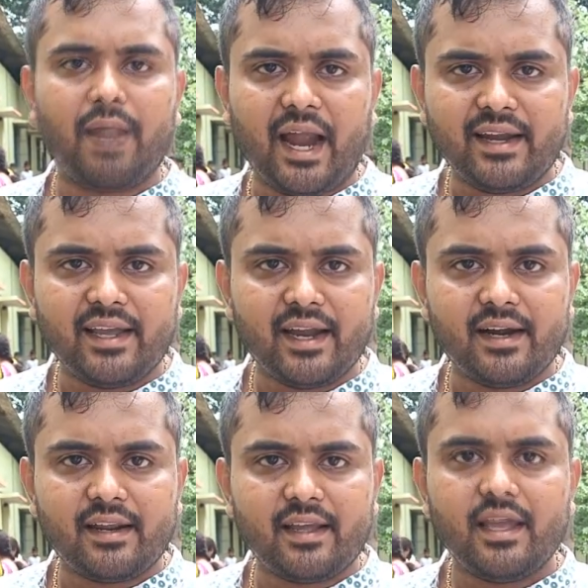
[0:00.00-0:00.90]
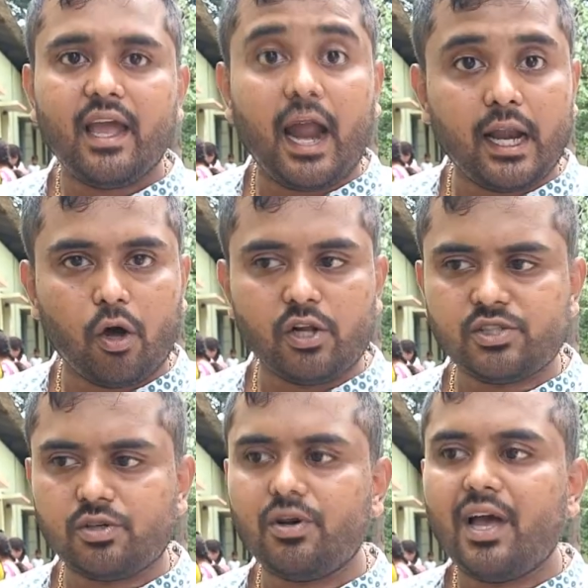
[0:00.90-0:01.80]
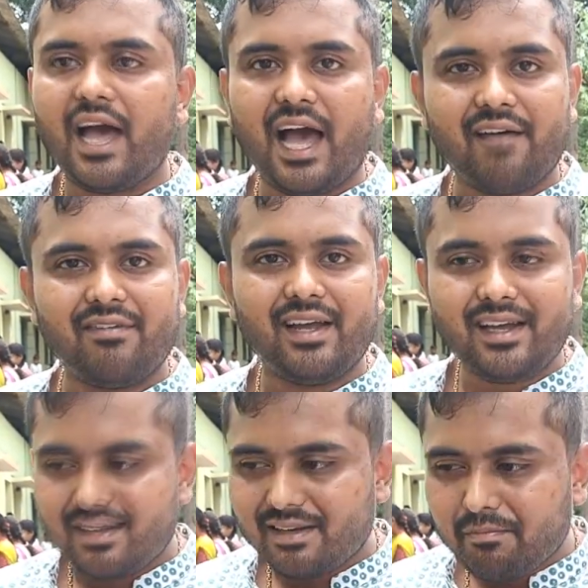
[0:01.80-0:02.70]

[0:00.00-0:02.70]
planting a tree and also have a